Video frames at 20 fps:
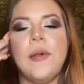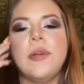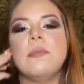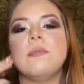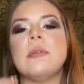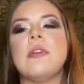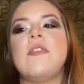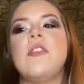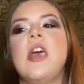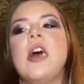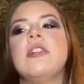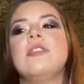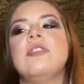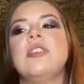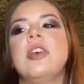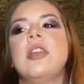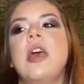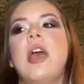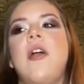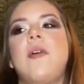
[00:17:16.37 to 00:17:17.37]
My fiance
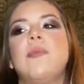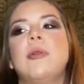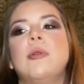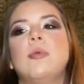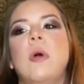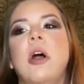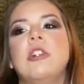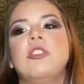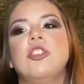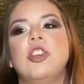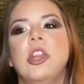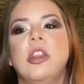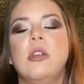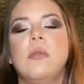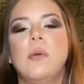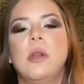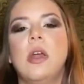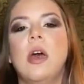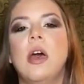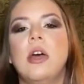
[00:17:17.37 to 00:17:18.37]
and I have been watching The
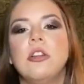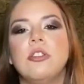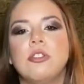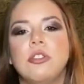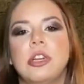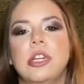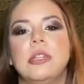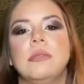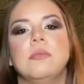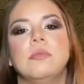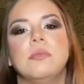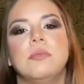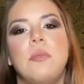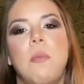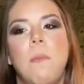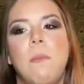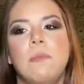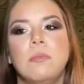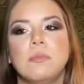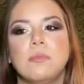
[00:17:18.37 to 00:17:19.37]
100,
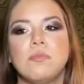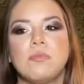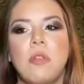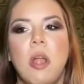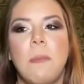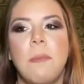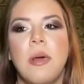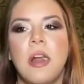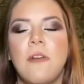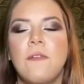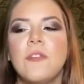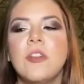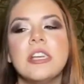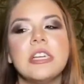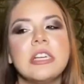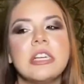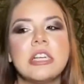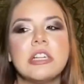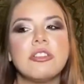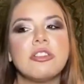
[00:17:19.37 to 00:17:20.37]
but I feel like
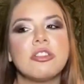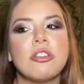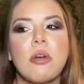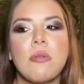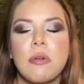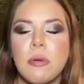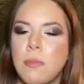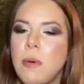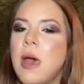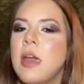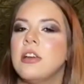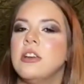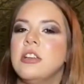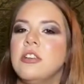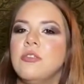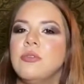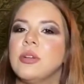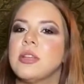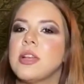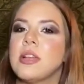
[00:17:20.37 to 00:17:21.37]
it gets so
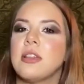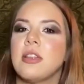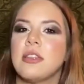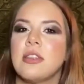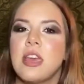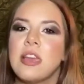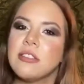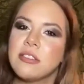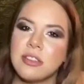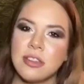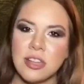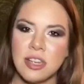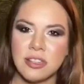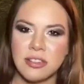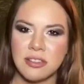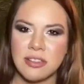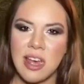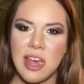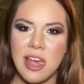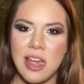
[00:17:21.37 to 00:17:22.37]
repetitive with like the things that they
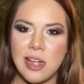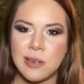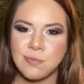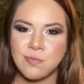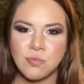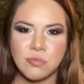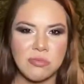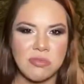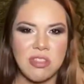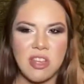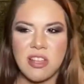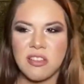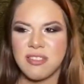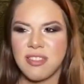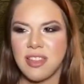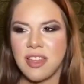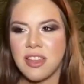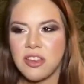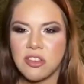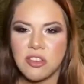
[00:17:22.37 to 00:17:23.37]
say, things that
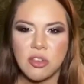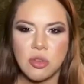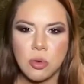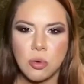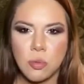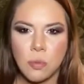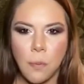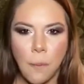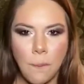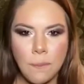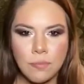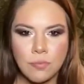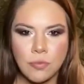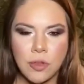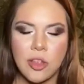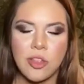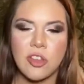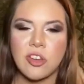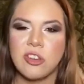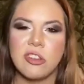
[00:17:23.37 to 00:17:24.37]
they do,
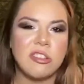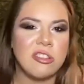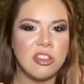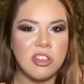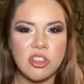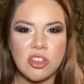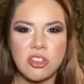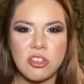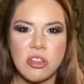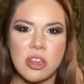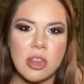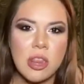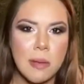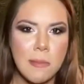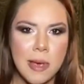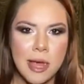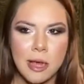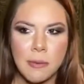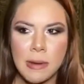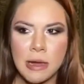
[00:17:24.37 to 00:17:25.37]
like their decisions that they
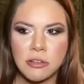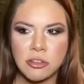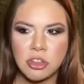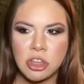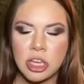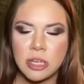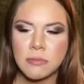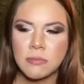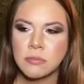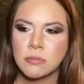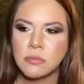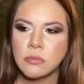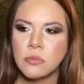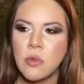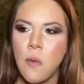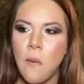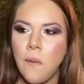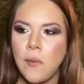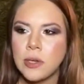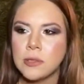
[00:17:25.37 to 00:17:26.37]
make about shit,
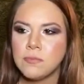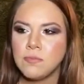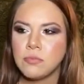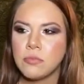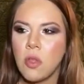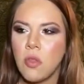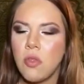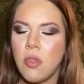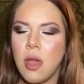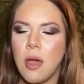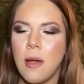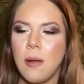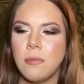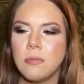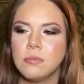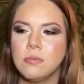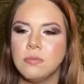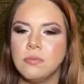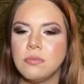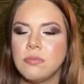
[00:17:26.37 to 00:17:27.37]
that
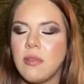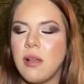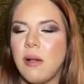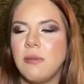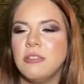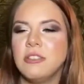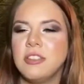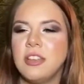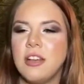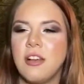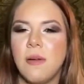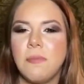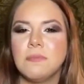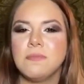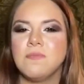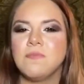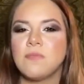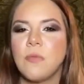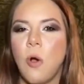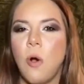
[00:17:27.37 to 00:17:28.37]
I'm just like
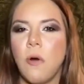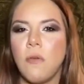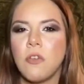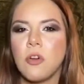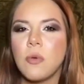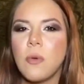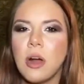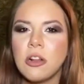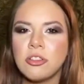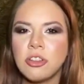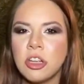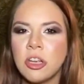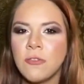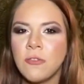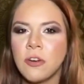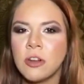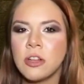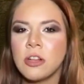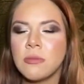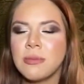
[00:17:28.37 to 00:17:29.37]
over watching it
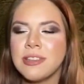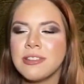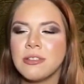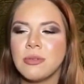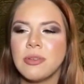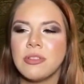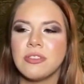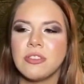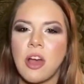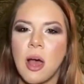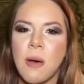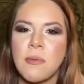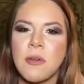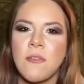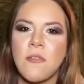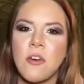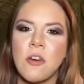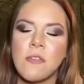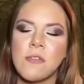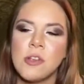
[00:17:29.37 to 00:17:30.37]
for a little bit, so we stopped it
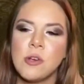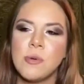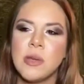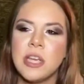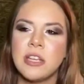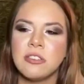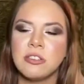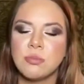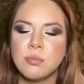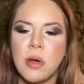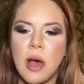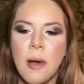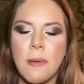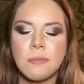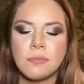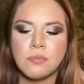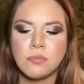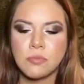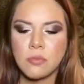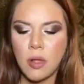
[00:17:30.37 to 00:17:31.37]
for a few weeks, but
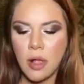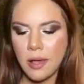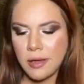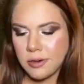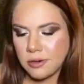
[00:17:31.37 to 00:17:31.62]
I